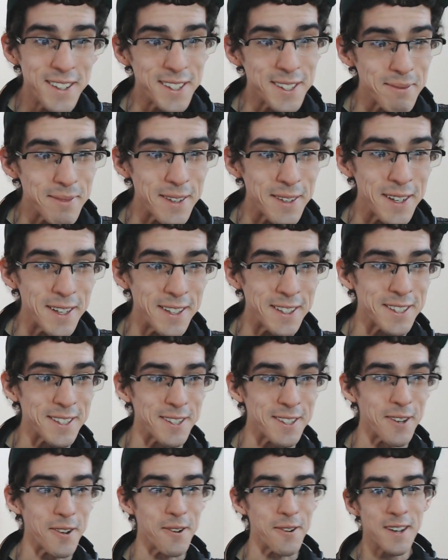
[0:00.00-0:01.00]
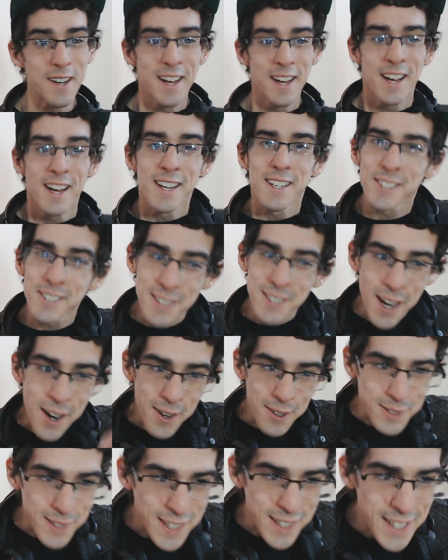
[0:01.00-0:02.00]
man. So, shout out
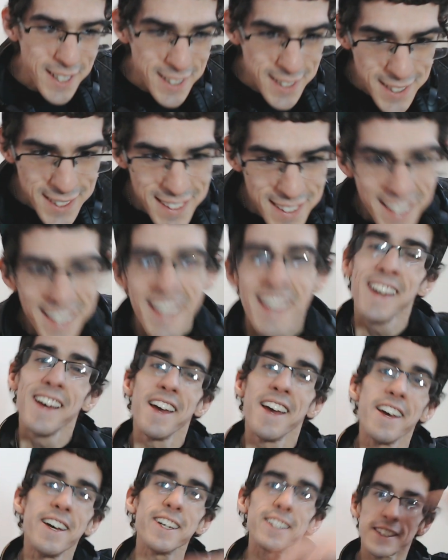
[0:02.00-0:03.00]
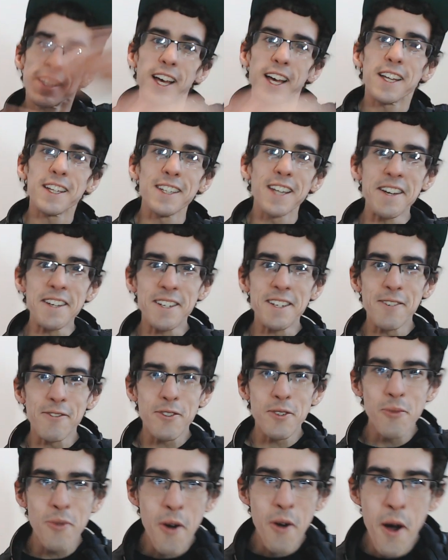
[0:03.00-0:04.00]
to Izzy. Hit that like if you
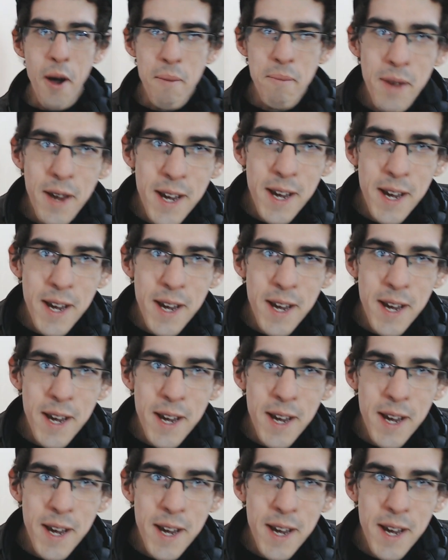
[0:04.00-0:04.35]
want, man.